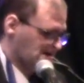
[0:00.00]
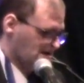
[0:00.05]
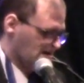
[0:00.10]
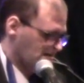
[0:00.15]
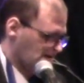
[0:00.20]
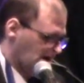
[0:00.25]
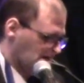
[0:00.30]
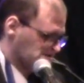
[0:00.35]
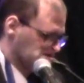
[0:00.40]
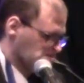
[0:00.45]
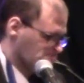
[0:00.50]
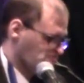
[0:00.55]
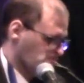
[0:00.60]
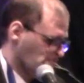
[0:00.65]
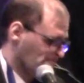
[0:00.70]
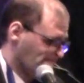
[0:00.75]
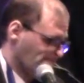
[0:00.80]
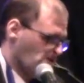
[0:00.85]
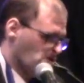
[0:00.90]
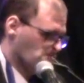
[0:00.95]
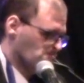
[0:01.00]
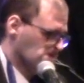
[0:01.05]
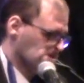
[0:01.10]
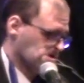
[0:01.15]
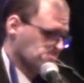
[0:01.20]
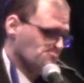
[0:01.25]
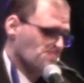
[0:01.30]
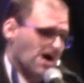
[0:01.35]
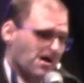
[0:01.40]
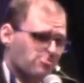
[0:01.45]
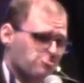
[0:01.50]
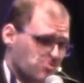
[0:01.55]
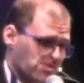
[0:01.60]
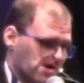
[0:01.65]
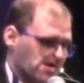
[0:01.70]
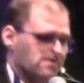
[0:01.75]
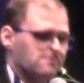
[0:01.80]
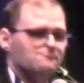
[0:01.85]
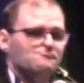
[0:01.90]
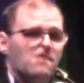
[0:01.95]
character performance
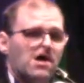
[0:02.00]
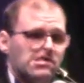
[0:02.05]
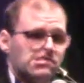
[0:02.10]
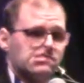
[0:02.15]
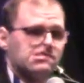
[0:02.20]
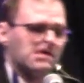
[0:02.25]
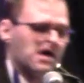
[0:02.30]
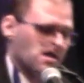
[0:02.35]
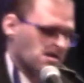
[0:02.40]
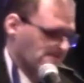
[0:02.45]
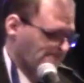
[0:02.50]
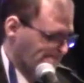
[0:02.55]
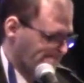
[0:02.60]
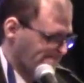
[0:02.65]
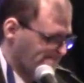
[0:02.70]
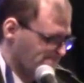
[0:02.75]
magic myself.